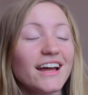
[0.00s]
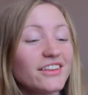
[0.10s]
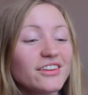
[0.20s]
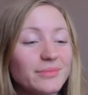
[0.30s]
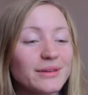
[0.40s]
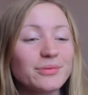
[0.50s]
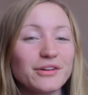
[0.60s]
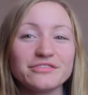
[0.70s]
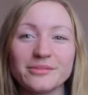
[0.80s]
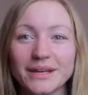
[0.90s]
Another big
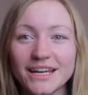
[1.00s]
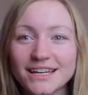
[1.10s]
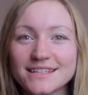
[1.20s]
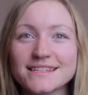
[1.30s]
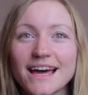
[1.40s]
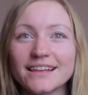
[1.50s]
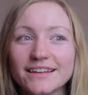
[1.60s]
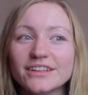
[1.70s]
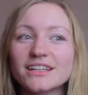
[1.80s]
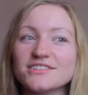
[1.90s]
pro for me is that
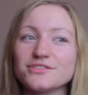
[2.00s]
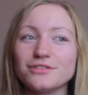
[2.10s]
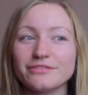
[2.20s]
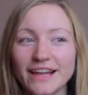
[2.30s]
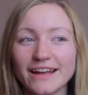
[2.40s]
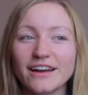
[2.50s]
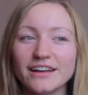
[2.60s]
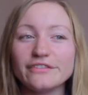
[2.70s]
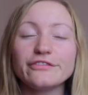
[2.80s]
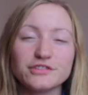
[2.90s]
living in a studio flat
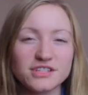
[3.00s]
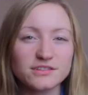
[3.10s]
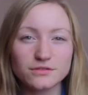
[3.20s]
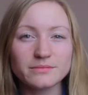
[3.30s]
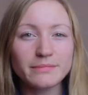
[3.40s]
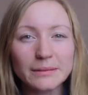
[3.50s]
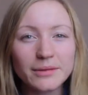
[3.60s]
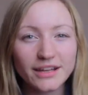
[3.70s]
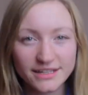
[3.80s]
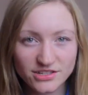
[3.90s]
kind of forces you to
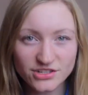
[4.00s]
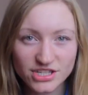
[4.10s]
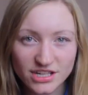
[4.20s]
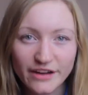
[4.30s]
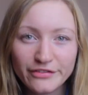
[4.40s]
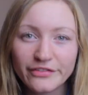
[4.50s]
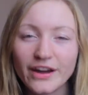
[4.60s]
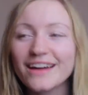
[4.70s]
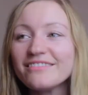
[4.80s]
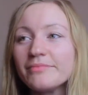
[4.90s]
minimalize your stuff.
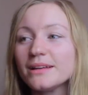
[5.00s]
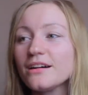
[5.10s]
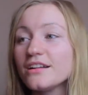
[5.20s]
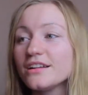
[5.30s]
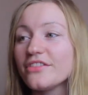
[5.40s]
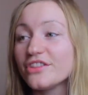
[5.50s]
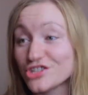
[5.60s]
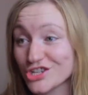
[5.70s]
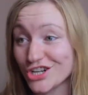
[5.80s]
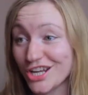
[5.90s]
I've been on the
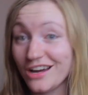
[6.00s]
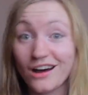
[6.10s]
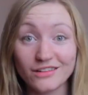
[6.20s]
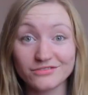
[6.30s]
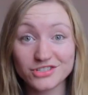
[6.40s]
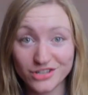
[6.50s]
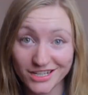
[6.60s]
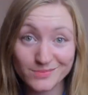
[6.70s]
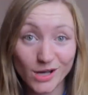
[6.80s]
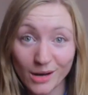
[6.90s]
journey of
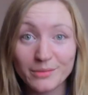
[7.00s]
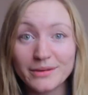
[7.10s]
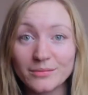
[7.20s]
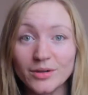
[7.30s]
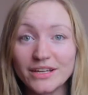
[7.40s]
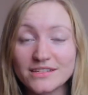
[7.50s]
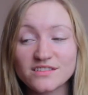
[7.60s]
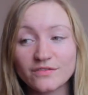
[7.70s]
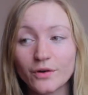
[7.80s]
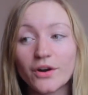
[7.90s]
trying to become a
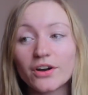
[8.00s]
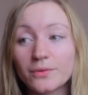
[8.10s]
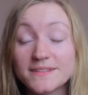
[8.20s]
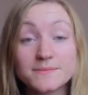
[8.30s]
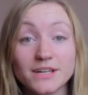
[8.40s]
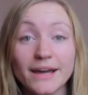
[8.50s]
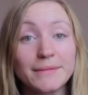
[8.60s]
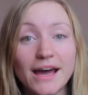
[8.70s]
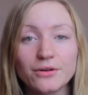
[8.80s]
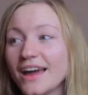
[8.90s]
minimalist for quite some time
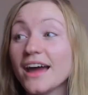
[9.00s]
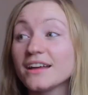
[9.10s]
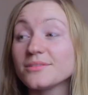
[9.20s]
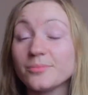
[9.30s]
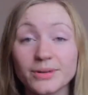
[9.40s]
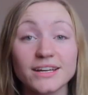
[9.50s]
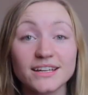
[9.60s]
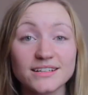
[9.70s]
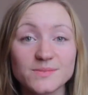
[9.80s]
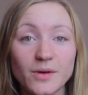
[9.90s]
now, and
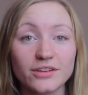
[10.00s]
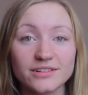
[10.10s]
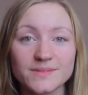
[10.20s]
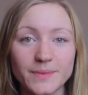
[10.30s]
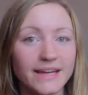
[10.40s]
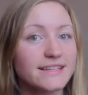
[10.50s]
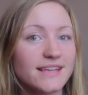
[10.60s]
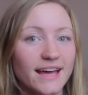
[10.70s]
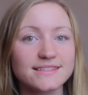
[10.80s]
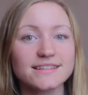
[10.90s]
being in a smaller space
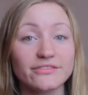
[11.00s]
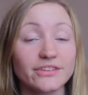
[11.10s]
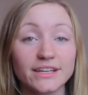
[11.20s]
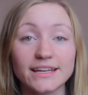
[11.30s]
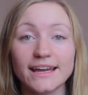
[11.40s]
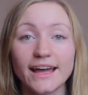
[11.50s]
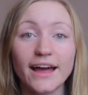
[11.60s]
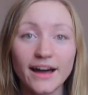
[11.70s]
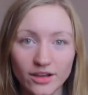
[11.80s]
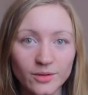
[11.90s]
has definitely
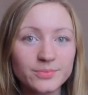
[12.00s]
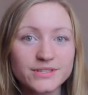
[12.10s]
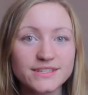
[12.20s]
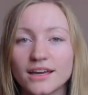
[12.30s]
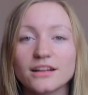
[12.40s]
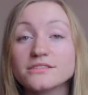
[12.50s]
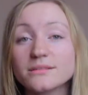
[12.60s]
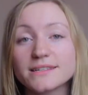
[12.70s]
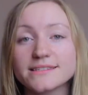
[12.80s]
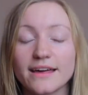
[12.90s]
helped. It
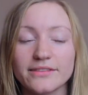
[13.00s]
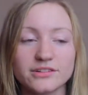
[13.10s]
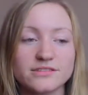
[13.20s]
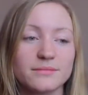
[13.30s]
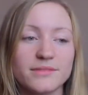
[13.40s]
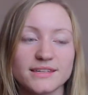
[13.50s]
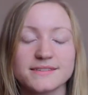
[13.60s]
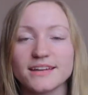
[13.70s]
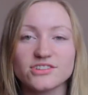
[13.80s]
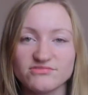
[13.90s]
also means that there are some
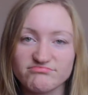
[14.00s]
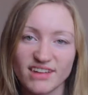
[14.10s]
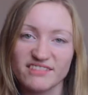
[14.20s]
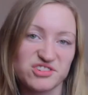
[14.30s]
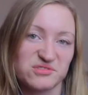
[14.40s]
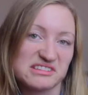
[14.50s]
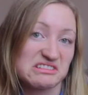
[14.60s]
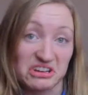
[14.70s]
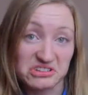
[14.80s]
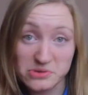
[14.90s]
things I just have chosen
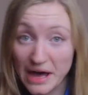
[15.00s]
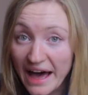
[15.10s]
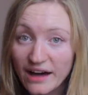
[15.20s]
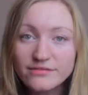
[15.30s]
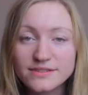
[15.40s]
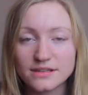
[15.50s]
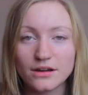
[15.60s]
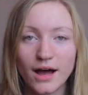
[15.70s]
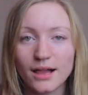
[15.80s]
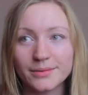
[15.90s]
not to have. So
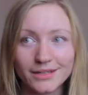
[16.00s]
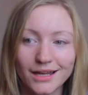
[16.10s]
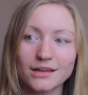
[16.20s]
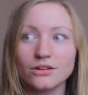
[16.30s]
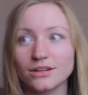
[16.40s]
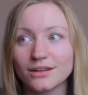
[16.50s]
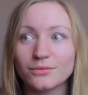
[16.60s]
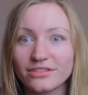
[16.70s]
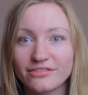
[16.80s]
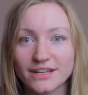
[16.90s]
I'll be like cooking
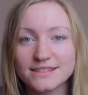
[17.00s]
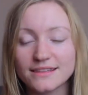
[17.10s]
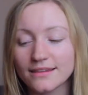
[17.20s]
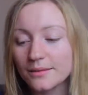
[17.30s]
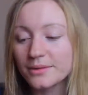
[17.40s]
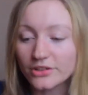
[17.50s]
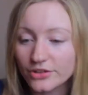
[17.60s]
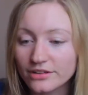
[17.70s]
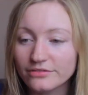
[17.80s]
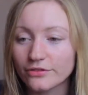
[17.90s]
with friends and they'll be
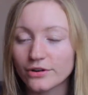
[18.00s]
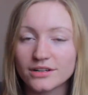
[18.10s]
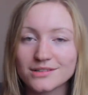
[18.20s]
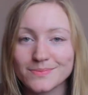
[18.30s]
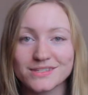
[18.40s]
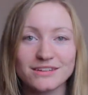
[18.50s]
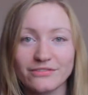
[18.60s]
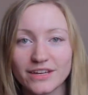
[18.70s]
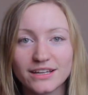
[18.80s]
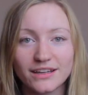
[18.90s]
looking for a
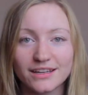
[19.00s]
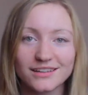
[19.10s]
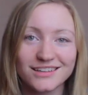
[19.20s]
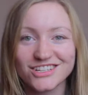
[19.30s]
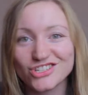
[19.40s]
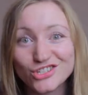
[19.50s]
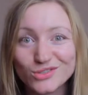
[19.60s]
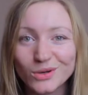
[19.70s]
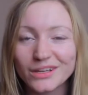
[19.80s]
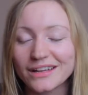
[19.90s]
specific like kitchen
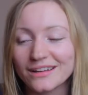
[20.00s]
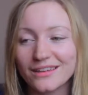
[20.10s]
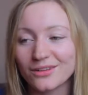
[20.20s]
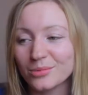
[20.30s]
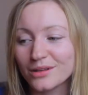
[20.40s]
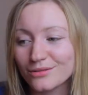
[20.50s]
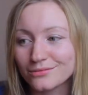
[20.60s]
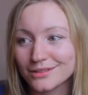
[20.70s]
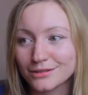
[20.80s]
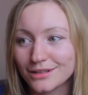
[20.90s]
tool and they'll be like,
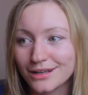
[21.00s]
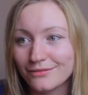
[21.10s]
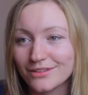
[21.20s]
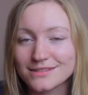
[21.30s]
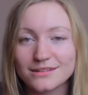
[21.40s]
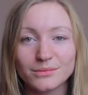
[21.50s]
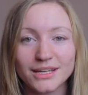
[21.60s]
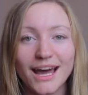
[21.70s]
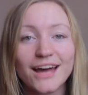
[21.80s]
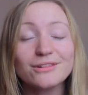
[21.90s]
why do you not have this? And I'm
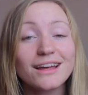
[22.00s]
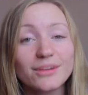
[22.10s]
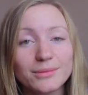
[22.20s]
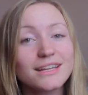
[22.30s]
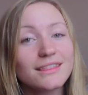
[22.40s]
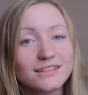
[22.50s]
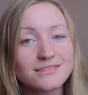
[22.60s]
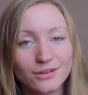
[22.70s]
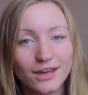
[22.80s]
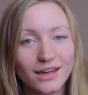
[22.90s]
like, I don't have that many
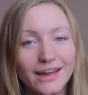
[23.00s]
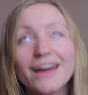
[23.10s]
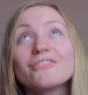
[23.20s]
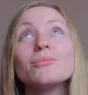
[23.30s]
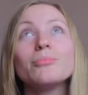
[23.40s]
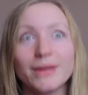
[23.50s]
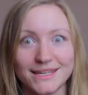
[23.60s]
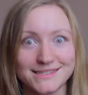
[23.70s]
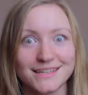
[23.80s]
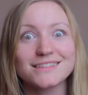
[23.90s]
things, okay? I have the
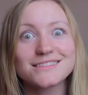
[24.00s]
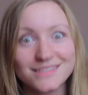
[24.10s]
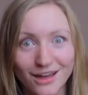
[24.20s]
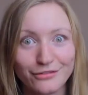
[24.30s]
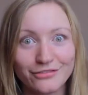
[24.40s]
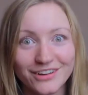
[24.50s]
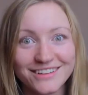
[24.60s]
basic stuff.